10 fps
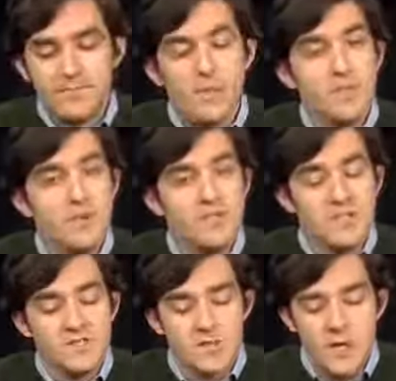For
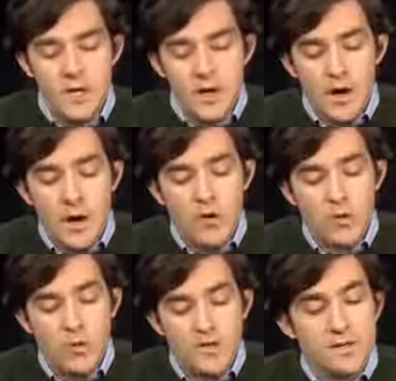instance,
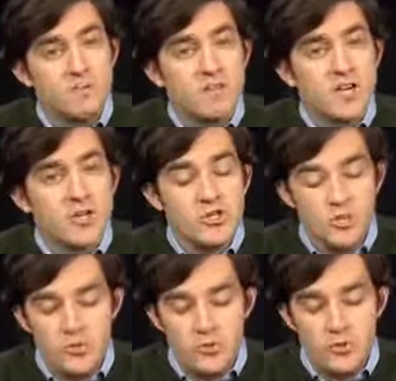Article 1, Section
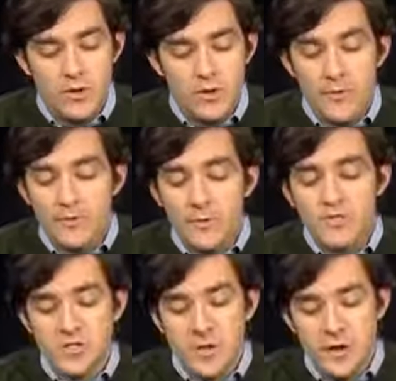2 in the
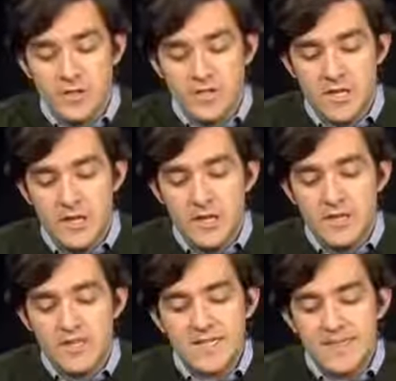first clause
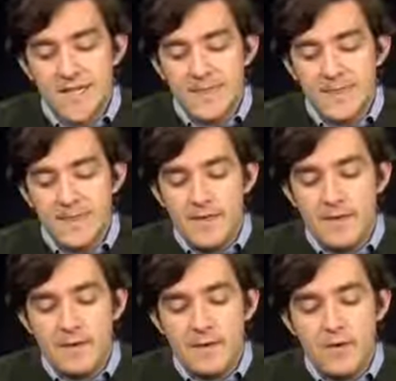says that
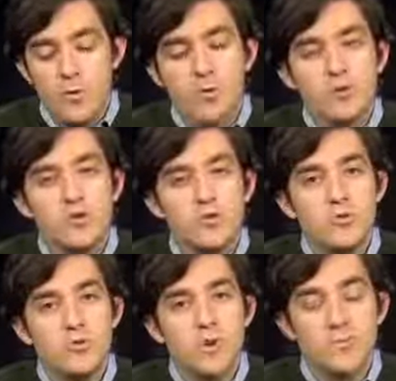in order
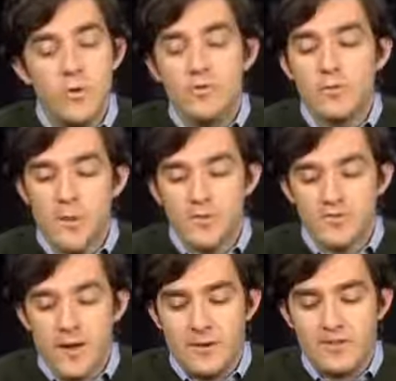to vote for members of
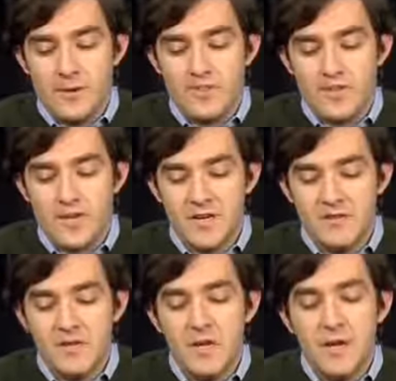the House of Representatives,